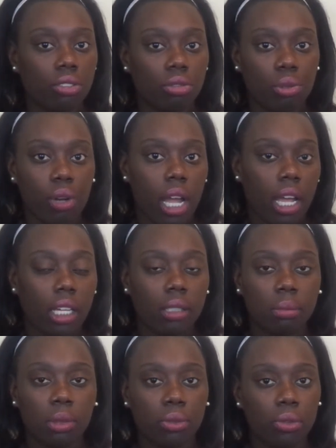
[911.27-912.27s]
dry
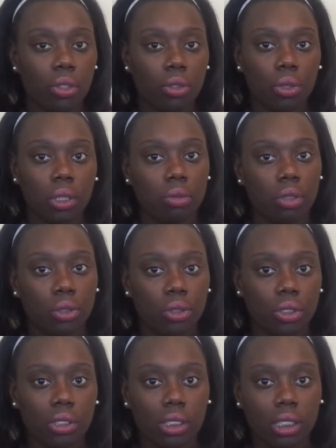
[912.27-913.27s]
before you even do
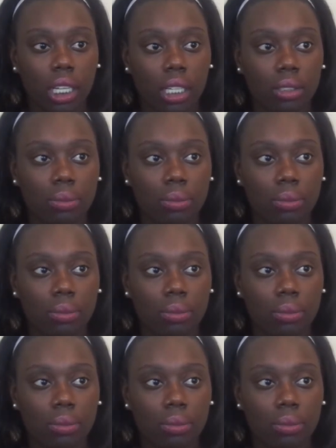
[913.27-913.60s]
your style.